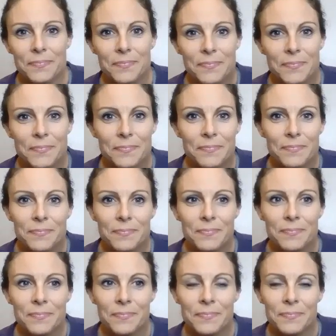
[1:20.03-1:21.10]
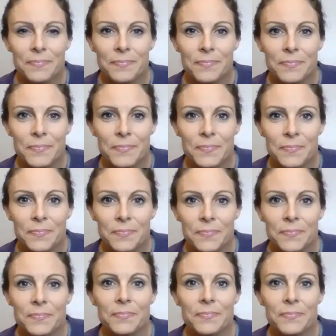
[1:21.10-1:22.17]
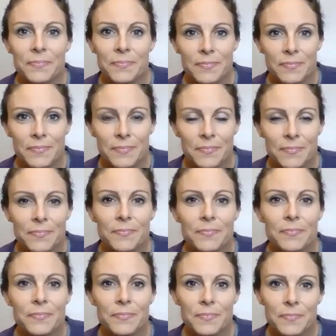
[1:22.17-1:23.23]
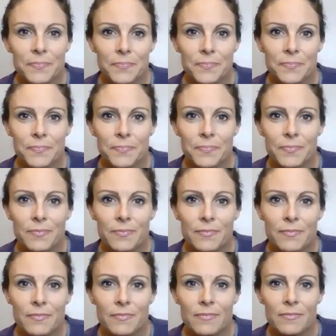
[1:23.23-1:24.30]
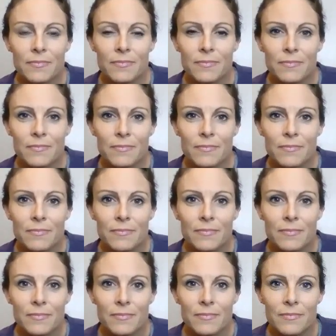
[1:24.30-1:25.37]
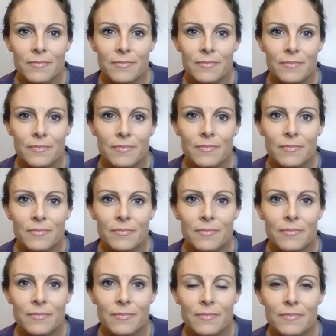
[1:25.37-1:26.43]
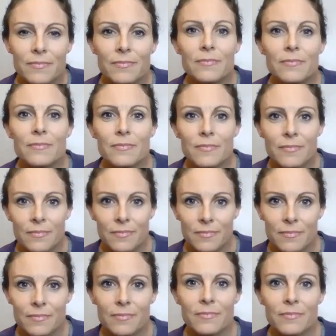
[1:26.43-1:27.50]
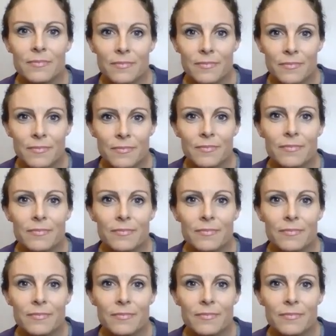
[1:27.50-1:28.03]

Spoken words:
[no speech]